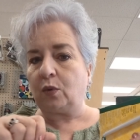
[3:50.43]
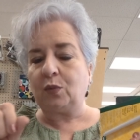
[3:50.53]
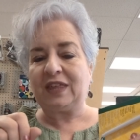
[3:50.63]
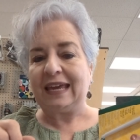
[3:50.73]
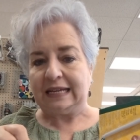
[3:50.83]

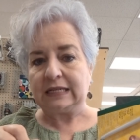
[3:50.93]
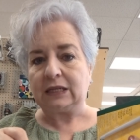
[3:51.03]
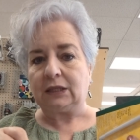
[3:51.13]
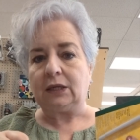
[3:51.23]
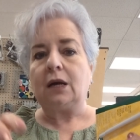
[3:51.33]
with heat.
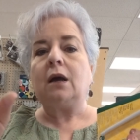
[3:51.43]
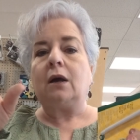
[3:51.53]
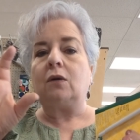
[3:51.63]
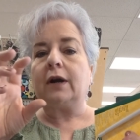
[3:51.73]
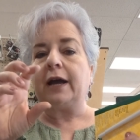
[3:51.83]

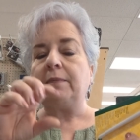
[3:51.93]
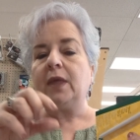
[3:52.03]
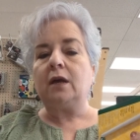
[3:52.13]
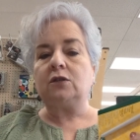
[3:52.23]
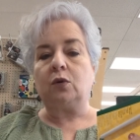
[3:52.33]
Okay,
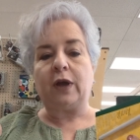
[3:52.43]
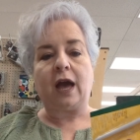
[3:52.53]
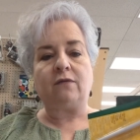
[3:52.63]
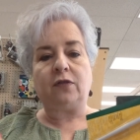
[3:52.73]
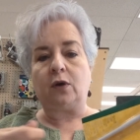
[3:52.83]
so we
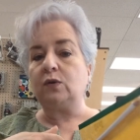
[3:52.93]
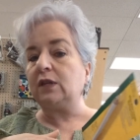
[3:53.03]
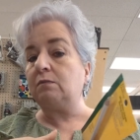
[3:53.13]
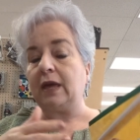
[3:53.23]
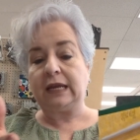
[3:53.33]
have those
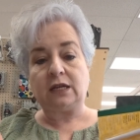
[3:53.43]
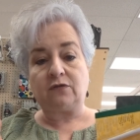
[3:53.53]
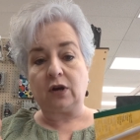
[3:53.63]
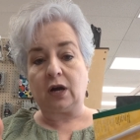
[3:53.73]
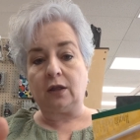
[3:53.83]
in many
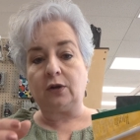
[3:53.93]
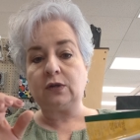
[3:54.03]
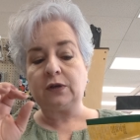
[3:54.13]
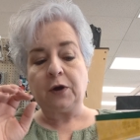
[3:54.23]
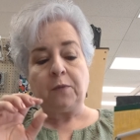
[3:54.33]
different
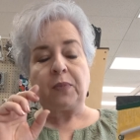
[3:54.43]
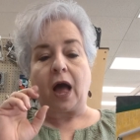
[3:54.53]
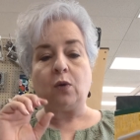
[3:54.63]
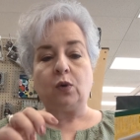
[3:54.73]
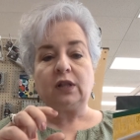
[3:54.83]
colors.
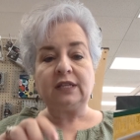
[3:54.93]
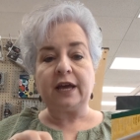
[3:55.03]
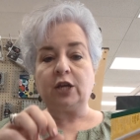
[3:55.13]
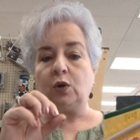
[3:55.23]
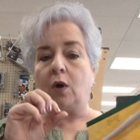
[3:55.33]
I will
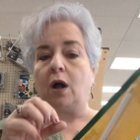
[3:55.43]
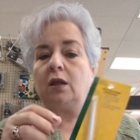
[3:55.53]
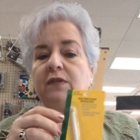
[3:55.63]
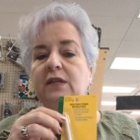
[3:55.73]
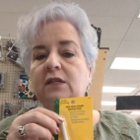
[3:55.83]
tell you, all
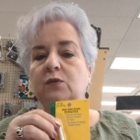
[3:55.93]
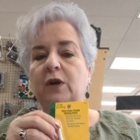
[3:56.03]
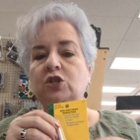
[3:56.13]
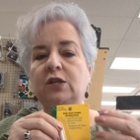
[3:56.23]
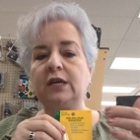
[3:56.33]
of these,
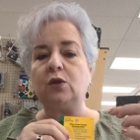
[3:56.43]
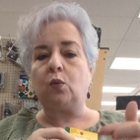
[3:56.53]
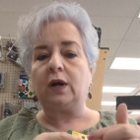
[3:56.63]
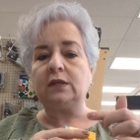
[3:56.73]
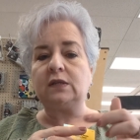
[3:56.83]
especially the
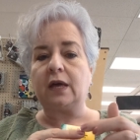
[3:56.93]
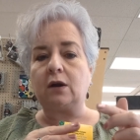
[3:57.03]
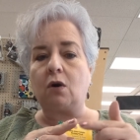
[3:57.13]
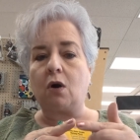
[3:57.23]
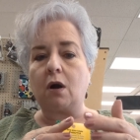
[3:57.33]
ones
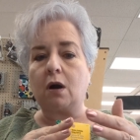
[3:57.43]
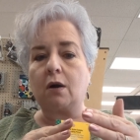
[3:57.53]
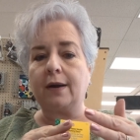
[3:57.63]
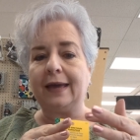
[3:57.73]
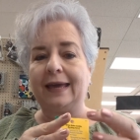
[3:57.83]
that
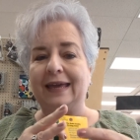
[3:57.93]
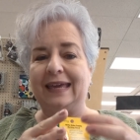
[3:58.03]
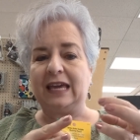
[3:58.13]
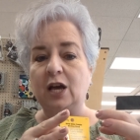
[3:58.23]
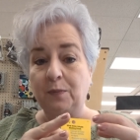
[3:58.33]
are
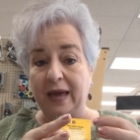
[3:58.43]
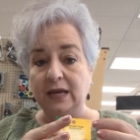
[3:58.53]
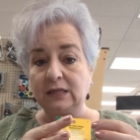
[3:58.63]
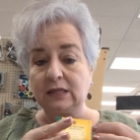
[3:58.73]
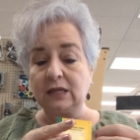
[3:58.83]

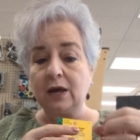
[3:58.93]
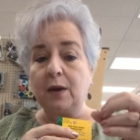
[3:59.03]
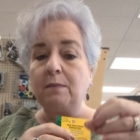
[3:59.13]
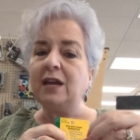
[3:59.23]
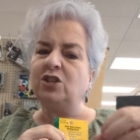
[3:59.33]
ink-based,
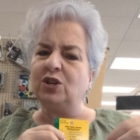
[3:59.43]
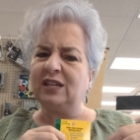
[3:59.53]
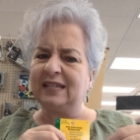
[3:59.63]
make sure you